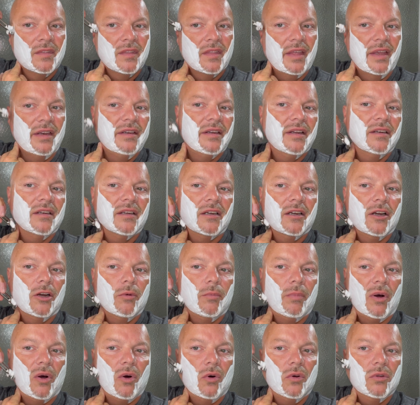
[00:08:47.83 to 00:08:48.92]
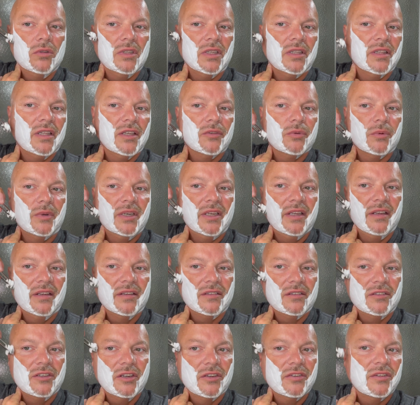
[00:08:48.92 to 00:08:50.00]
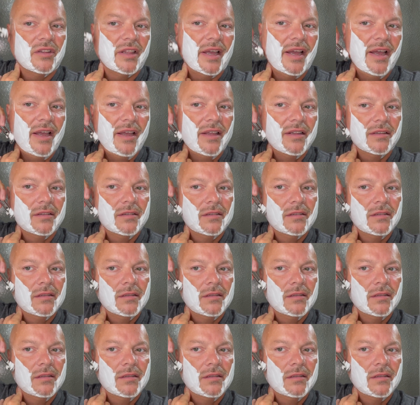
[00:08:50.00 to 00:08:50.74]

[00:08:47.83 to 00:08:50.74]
They tend to go bold, and this one is just that.